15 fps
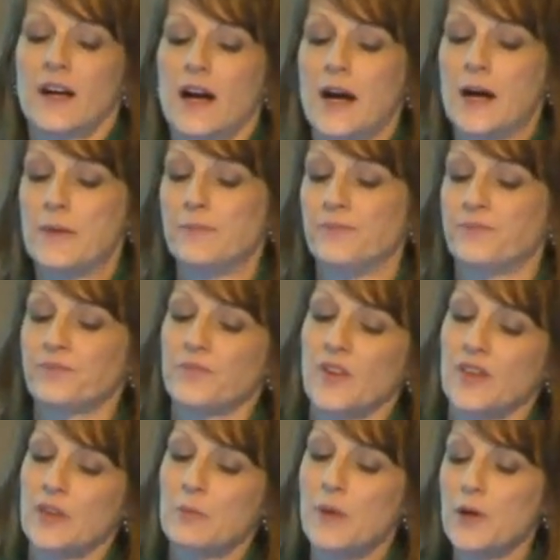Um,
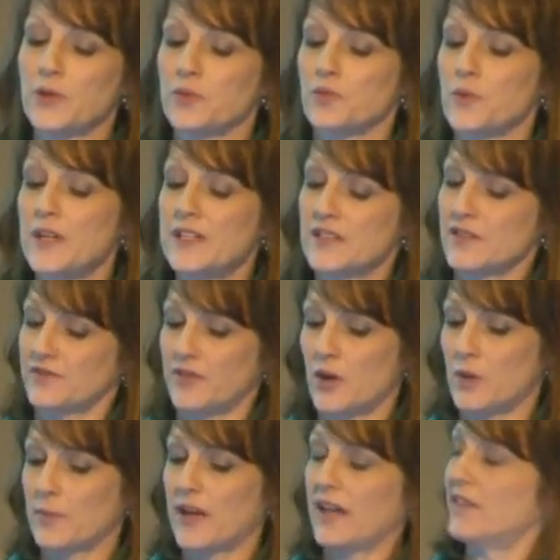the most recent
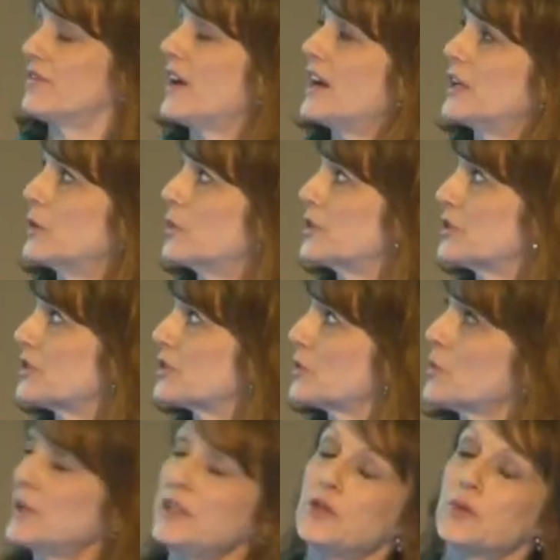farm gate value, which is
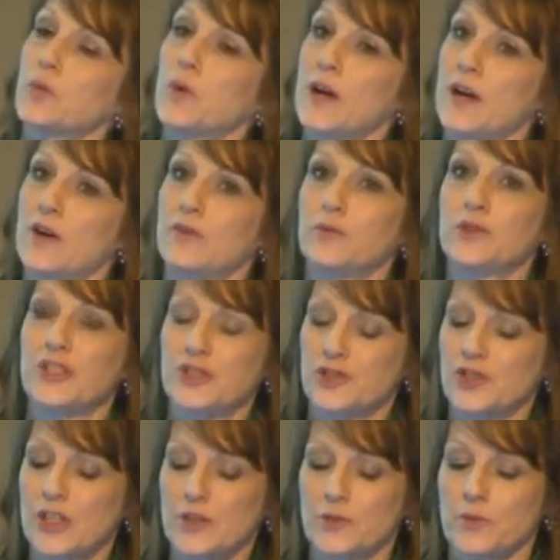2012, which has
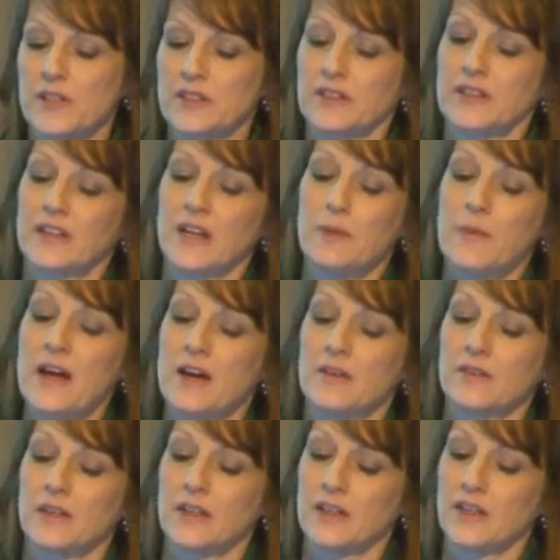just recently come
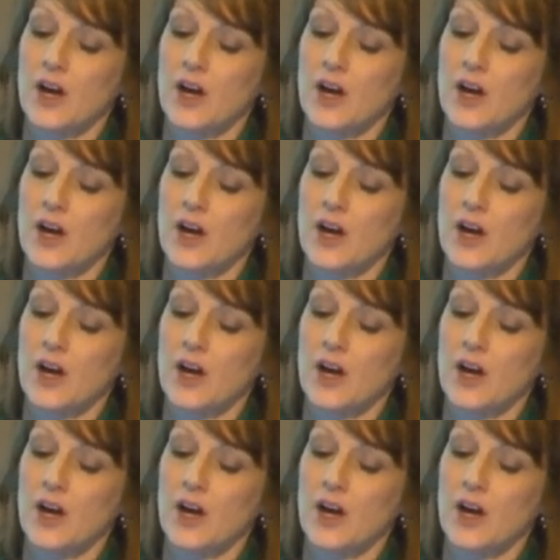out, uh,